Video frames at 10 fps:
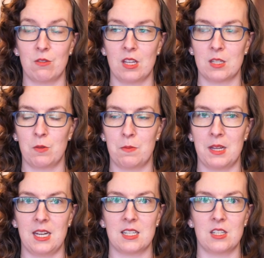this would
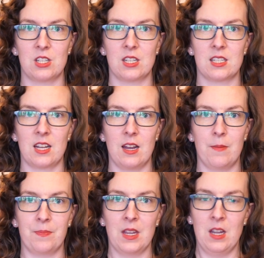be to just
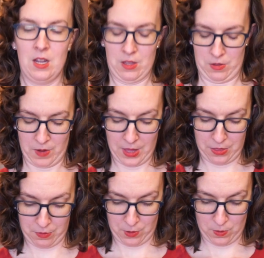thread
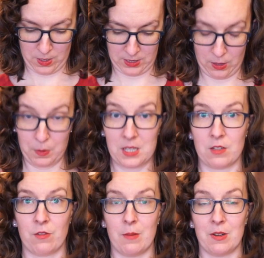through a little piece of
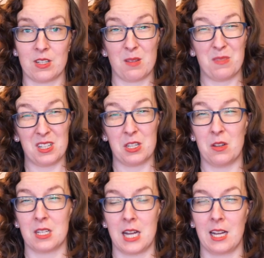ribbon or something so you
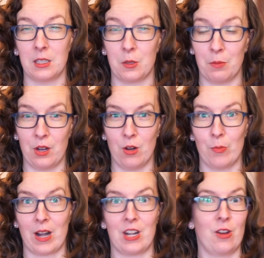could tie a little bow, but
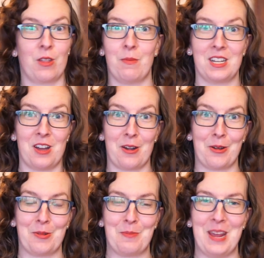I know that my daughter
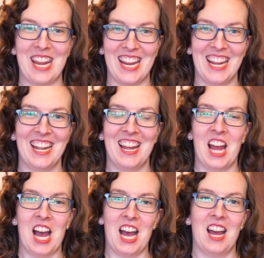would be
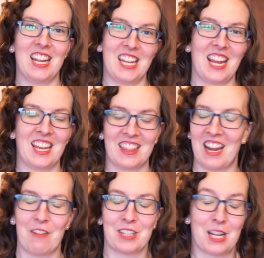yanking that
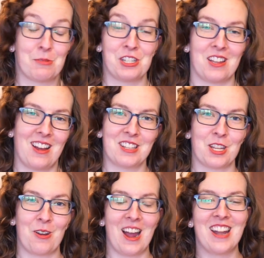every time she saw it. So
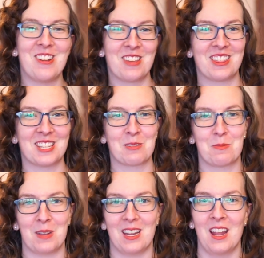I knew that this would
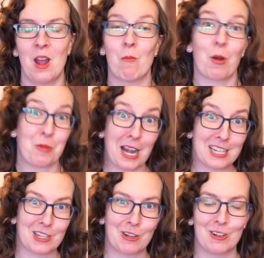be more
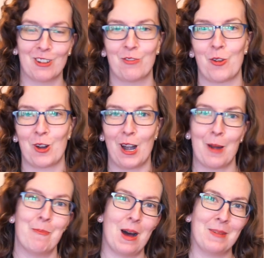practical for
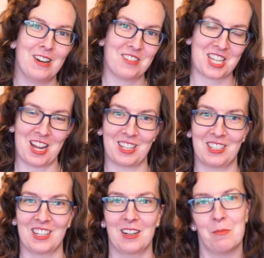mama of a
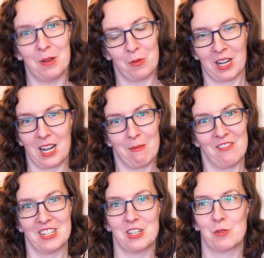toddler, but working on my
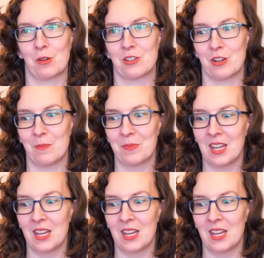vintage wardrobe.